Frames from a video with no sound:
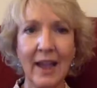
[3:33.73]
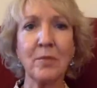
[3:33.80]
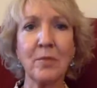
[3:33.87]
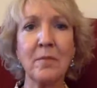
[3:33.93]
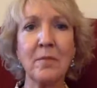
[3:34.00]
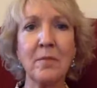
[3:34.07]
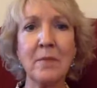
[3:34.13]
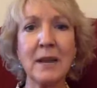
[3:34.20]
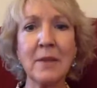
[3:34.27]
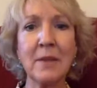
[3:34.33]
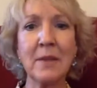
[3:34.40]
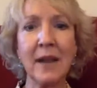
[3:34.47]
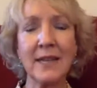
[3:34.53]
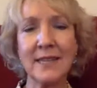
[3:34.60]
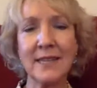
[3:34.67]

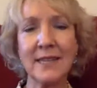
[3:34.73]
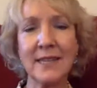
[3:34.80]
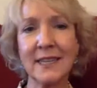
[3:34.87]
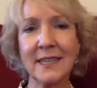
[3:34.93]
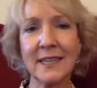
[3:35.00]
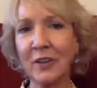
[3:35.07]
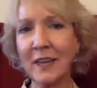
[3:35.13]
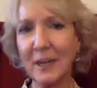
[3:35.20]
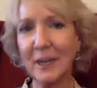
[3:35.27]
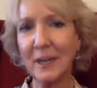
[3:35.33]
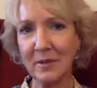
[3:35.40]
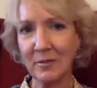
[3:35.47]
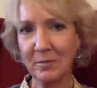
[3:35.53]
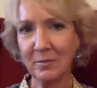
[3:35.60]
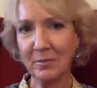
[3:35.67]
Minimizing the
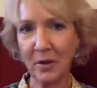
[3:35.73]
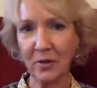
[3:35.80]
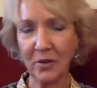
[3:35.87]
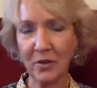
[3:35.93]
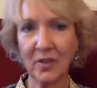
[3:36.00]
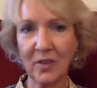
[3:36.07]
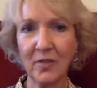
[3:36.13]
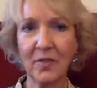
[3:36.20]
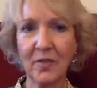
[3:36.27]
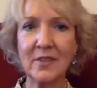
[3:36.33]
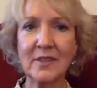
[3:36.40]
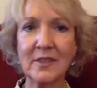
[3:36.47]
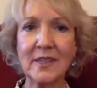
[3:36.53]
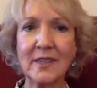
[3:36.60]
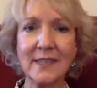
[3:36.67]
freedom of both the
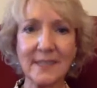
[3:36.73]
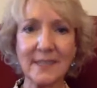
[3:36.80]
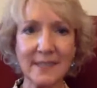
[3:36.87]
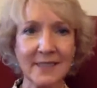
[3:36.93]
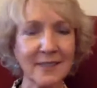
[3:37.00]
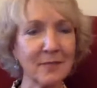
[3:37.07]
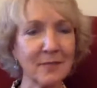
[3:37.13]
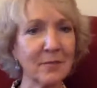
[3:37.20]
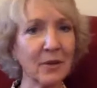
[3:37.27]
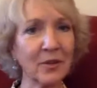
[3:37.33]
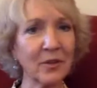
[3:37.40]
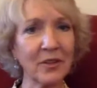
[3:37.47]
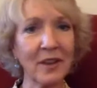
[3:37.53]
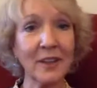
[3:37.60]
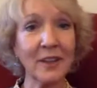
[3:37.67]
citizens in
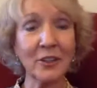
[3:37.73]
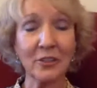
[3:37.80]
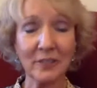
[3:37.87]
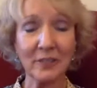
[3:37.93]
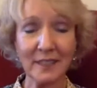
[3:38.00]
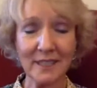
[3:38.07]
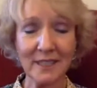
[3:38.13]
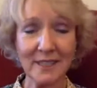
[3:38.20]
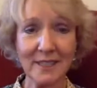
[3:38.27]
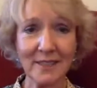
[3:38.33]
both countries.